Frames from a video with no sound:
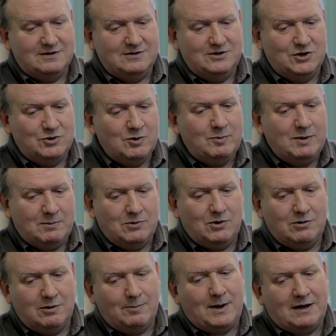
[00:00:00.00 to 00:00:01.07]
knew a bit
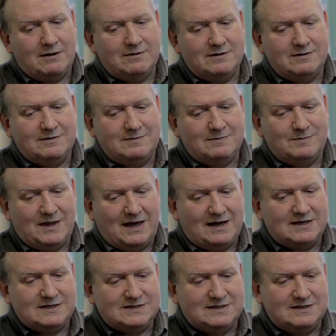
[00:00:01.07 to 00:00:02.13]
more about
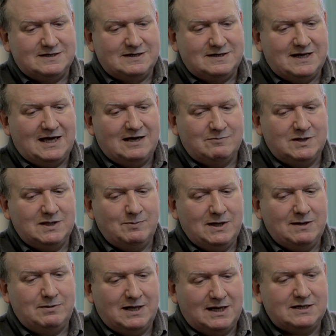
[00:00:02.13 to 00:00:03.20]
that and how many
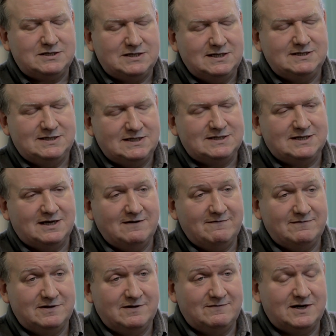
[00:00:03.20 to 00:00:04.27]
people actually did die
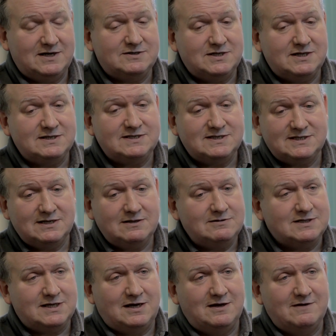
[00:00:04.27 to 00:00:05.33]
from the virus and are
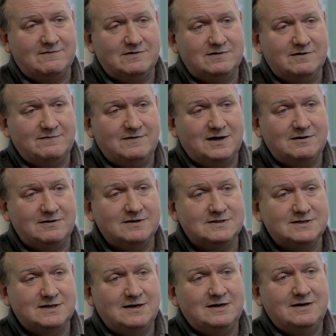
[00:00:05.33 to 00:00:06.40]
still dying from the
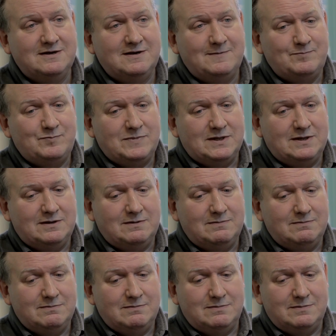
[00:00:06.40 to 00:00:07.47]
virus.
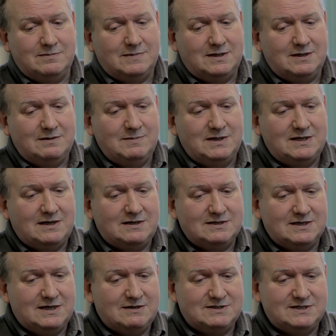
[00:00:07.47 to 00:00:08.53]
I mean,
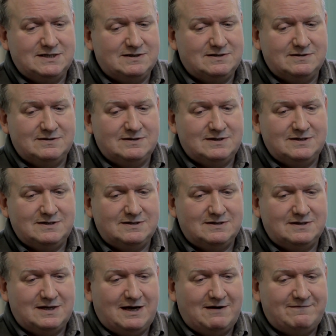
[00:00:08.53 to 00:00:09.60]
out
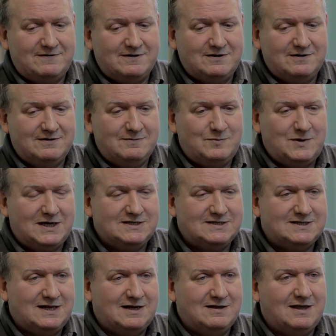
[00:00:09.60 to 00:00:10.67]
in Africa and
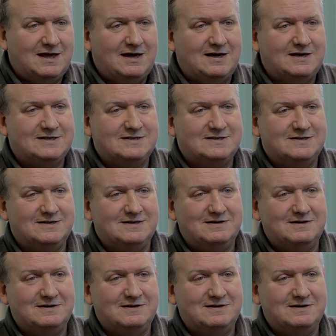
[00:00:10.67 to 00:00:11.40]
places like that,